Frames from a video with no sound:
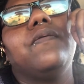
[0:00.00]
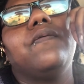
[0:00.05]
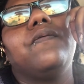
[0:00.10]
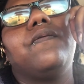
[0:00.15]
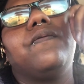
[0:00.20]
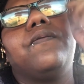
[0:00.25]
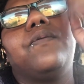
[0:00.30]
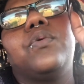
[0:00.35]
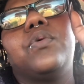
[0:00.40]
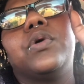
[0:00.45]

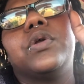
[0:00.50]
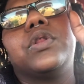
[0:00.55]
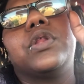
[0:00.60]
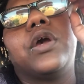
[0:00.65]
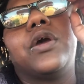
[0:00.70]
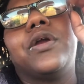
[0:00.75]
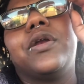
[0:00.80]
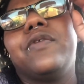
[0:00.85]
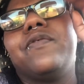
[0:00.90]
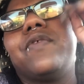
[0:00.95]

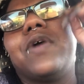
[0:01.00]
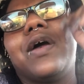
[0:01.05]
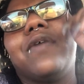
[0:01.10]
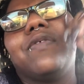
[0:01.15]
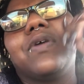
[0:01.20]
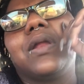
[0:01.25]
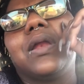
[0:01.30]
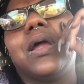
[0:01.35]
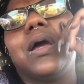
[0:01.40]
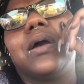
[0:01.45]
4:30, 5
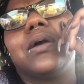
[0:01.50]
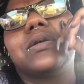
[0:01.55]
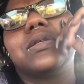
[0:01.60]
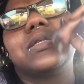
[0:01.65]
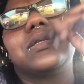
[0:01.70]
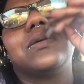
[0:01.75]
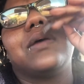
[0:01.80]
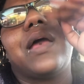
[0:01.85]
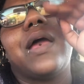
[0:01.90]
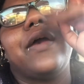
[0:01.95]
o'clock,
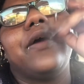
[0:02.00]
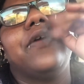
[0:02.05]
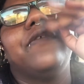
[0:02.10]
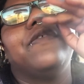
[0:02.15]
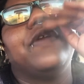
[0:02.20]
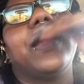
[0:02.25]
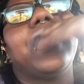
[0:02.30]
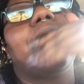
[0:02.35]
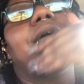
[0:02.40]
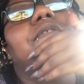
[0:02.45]
so
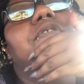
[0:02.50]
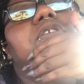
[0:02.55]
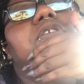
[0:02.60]
however they have